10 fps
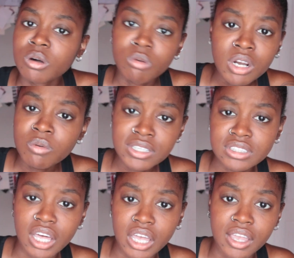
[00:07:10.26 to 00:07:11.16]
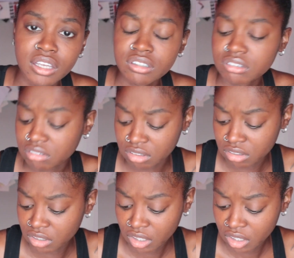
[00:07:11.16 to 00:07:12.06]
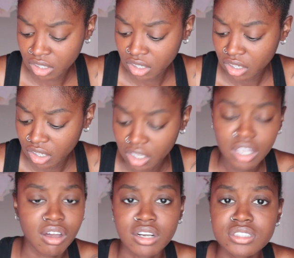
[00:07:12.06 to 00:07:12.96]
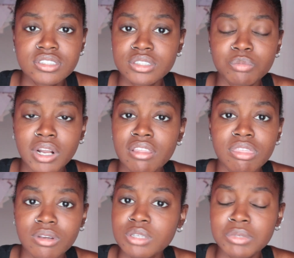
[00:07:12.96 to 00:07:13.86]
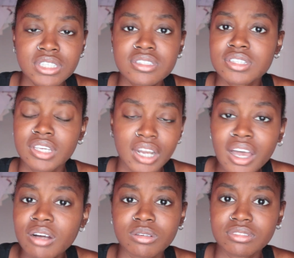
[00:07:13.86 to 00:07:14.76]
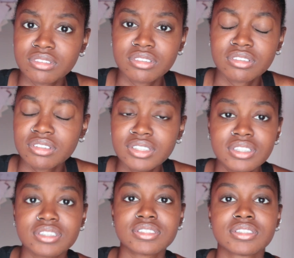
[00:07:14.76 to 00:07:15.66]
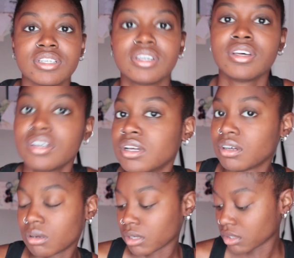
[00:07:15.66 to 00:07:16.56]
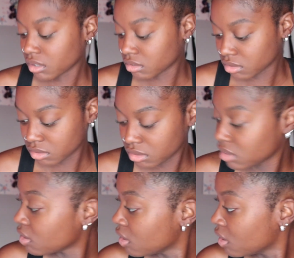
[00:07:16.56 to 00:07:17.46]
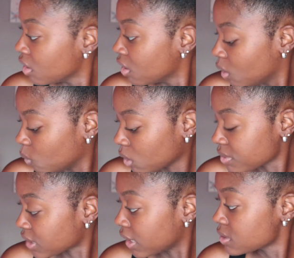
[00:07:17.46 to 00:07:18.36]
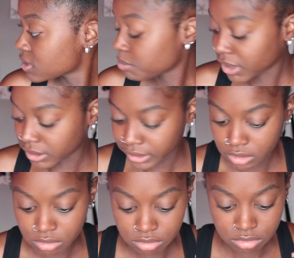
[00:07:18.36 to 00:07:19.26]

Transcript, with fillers: Where was I? It honestly took Brian thirty minutes to get out. Goodness. Okay. Where was I? I just did my leg.